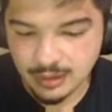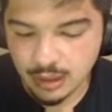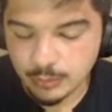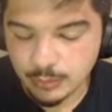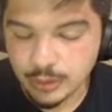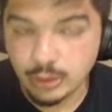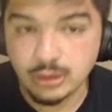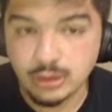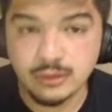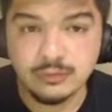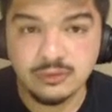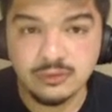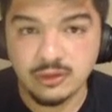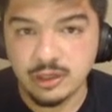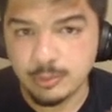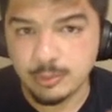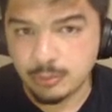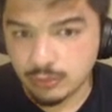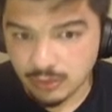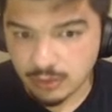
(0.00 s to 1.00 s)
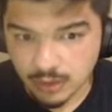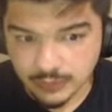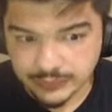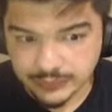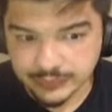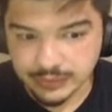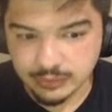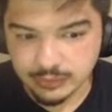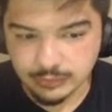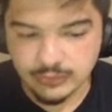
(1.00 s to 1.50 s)
We don't have Freddie
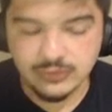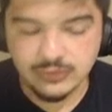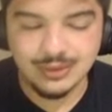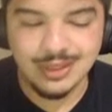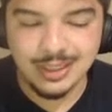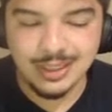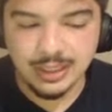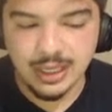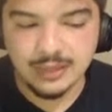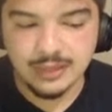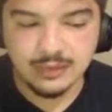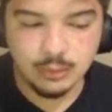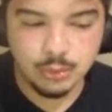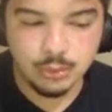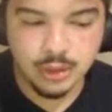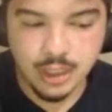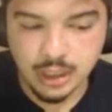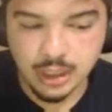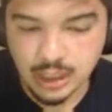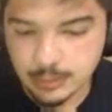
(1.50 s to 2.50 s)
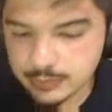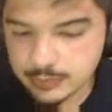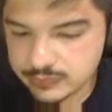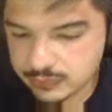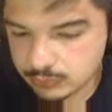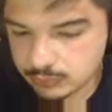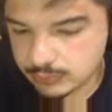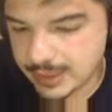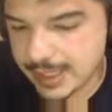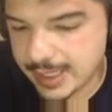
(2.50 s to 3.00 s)
Peralta. There's a lot of guys that we're not able to
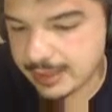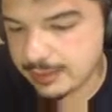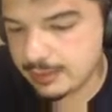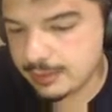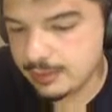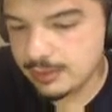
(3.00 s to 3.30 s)
rank,